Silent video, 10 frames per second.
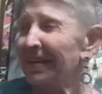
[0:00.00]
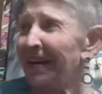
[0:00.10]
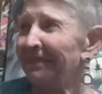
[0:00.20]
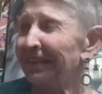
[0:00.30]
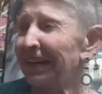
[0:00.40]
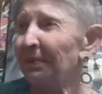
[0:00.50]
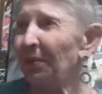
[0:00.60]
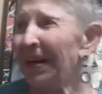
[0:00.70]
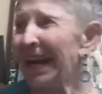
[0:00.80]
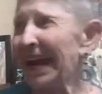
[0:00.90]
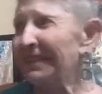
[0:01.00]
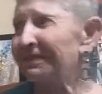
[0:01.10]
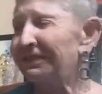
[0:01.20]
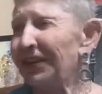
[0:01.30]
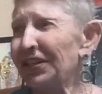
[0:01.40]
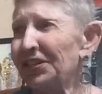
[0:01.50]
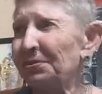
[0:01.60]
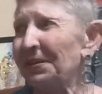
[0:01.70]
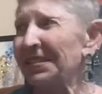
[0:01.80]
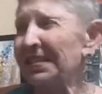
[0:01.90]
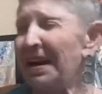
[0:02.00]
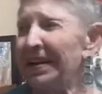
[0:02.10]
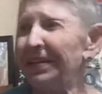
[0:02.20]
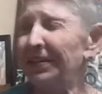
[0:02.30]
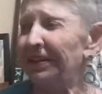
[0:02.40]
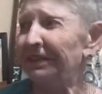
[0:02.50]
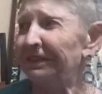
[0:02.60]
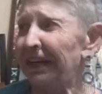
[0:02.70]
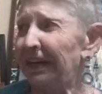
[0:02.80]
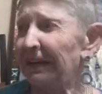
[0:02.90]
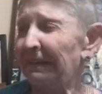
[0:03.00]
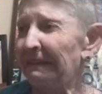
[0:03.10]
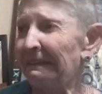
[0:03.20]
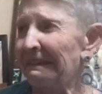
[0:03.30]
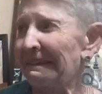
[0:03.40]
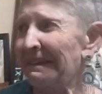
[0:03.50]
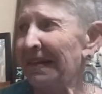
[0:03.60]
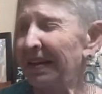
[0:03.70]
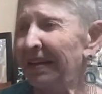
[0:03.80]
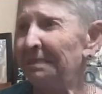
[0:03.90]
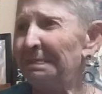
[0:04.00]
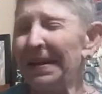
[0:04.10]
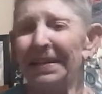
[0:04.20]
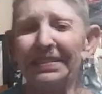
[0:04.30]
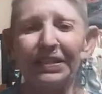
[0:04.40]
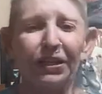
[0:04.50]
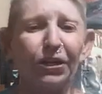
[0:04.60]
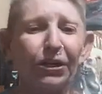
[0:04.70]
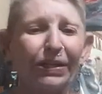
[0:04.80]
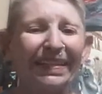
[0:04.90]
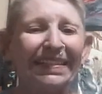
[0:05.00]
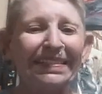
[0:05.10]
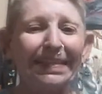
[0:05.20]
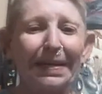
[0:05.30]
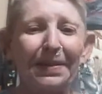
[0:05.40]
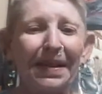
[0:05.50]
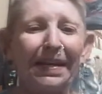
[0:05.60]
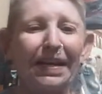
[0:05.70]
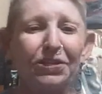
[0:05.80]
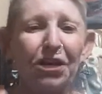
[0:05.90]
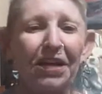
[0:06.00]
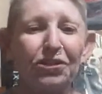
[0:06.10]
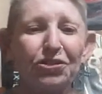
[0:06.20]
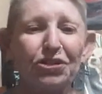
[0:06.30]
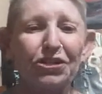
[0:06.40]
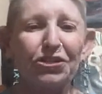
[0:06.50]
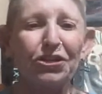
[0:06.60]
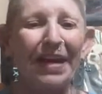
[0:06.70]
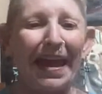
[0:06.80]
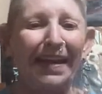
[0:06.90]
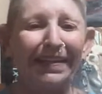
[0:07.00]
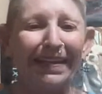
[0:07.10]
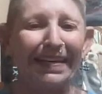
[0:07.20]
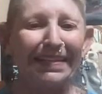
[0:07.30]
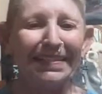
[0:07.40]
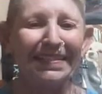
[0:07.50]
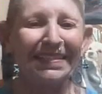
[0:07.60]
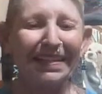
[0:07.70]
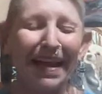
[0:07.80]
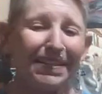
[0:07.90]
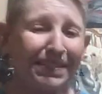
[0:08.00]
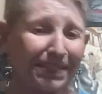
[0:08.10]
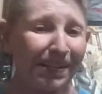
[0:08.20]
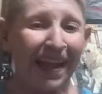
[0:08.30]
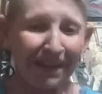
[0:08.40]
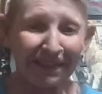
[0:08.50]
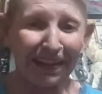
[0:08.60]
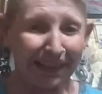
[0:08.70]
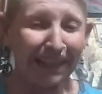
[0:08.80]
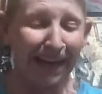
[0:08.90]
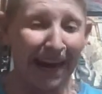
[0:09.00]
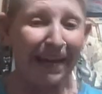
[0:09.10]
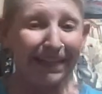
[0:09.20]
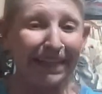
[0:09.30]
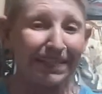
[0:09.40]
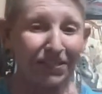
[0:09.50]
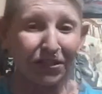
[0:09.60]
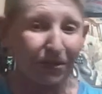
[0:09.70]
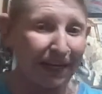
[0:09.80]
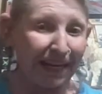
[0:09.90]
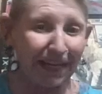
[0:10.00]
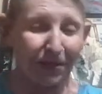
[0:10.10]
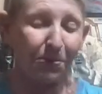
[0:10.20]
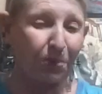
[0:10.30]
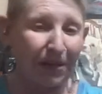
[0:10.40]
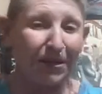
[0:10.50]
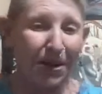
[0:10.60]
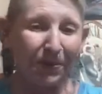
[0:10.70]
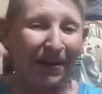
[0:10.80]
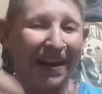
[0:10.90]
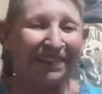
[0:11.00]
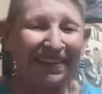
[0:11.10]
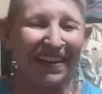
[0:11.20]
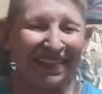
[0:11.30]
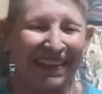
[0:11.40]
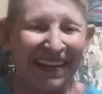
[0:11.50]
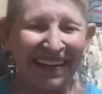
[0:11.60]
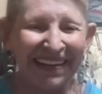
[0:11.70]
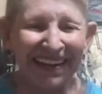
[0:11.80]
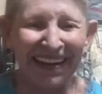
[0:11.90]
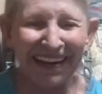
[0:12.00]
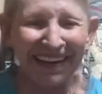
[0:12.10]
I forget what I had first was kind of pinks and girlies, and then I changed it to aliens, and I still have the little aliens looking in the window and everything